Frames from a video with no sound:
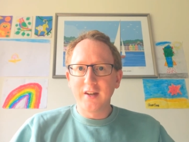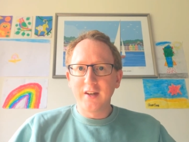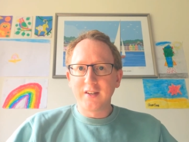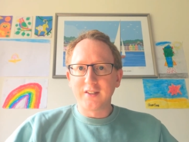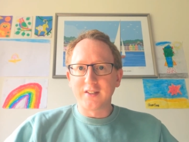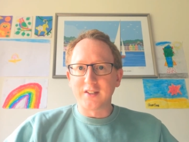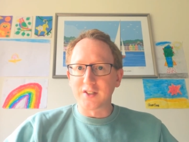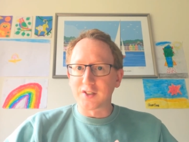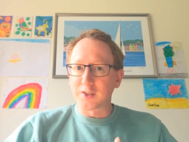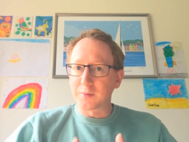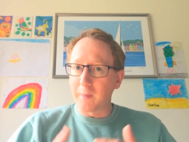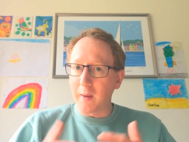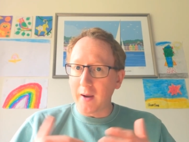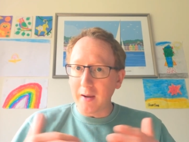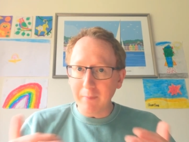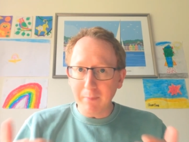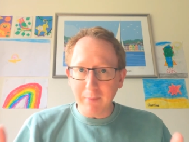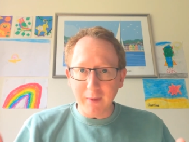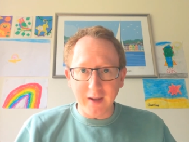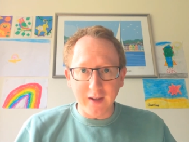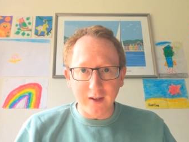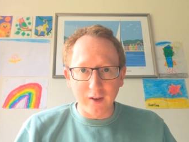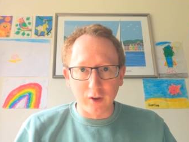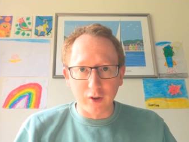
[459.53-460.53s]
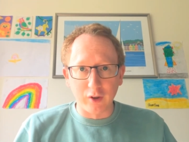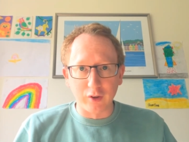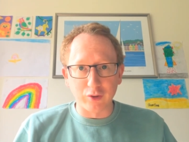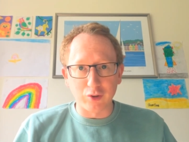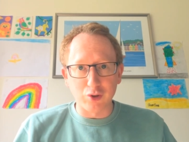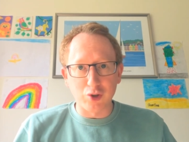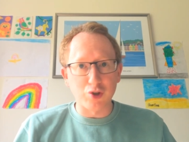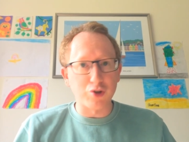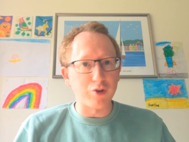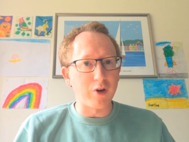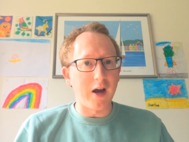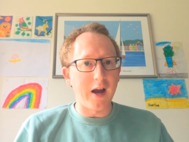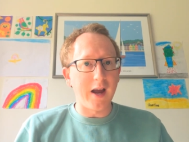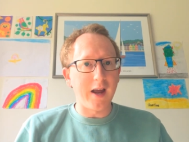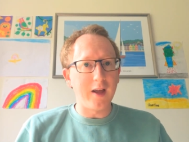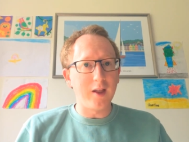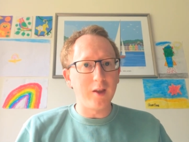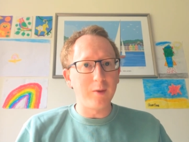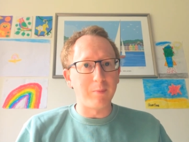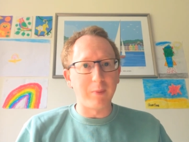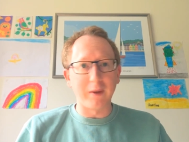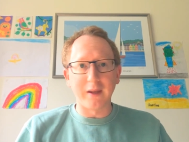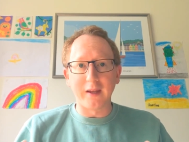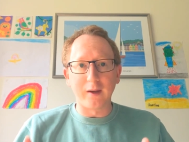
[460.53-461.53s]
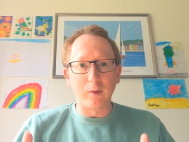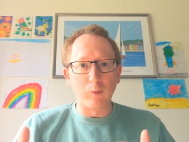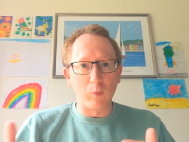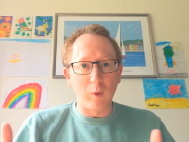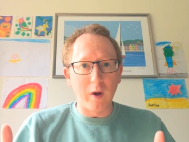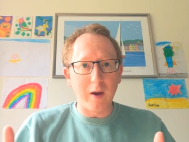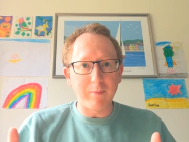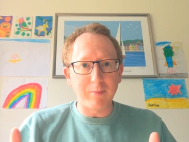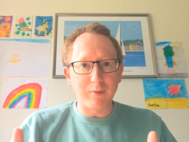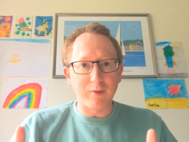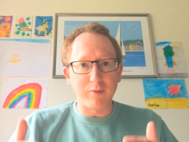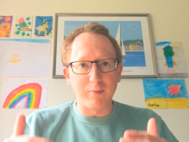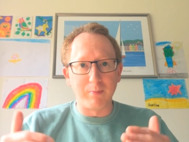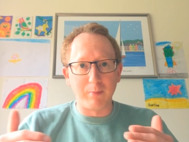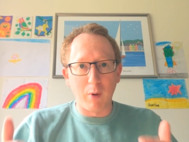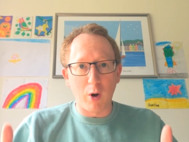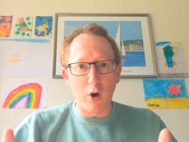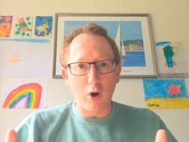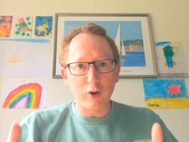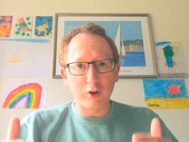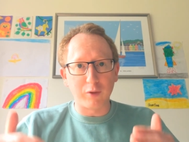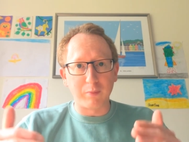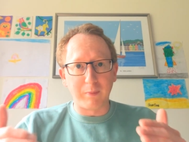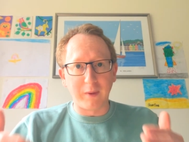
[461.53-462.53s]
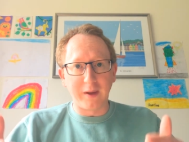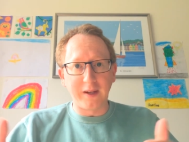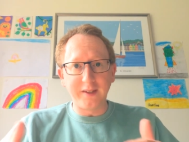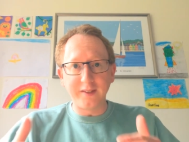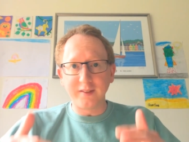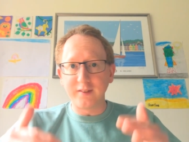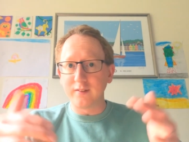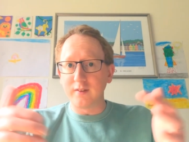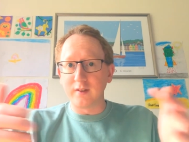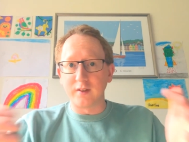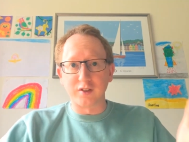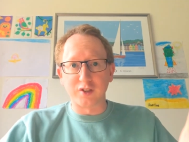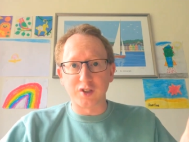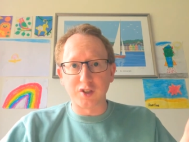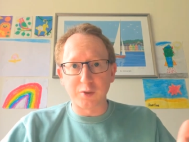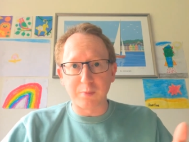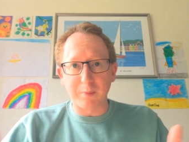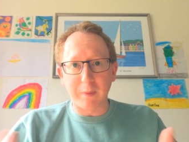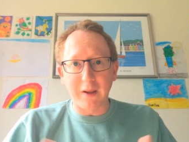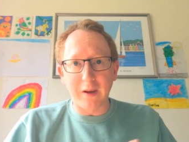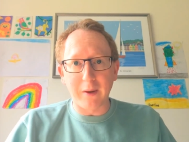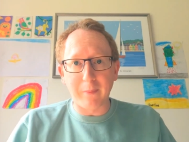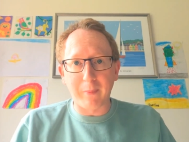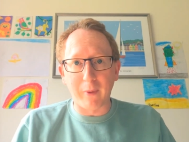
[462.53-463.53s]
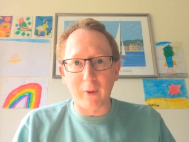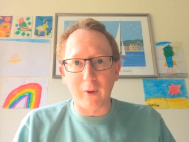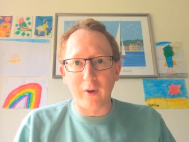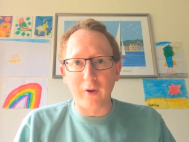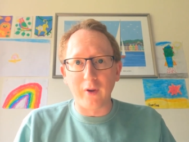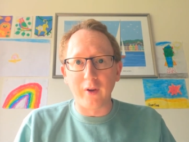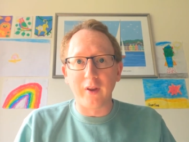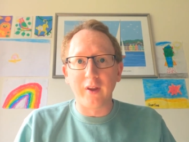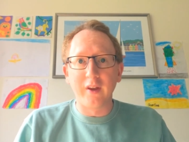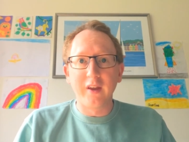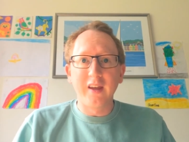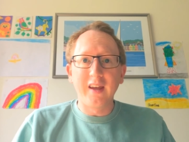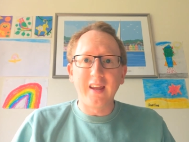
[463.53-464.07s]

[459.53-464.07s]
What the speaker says: despite being on trial, being whipped, mocked, beaten, and spit upon.